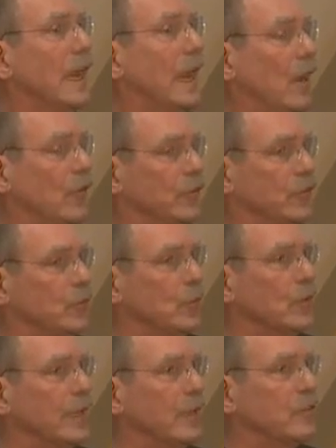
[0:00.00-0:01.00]
Houses
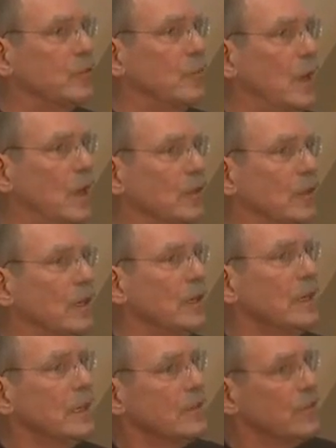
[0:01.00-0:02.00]
will get smaller,
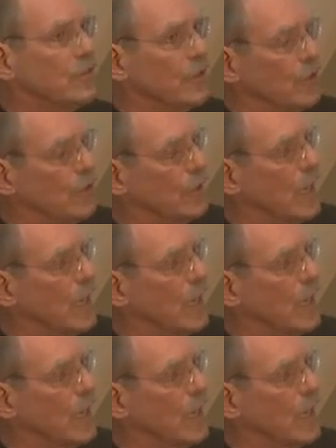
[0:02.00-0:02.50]
zero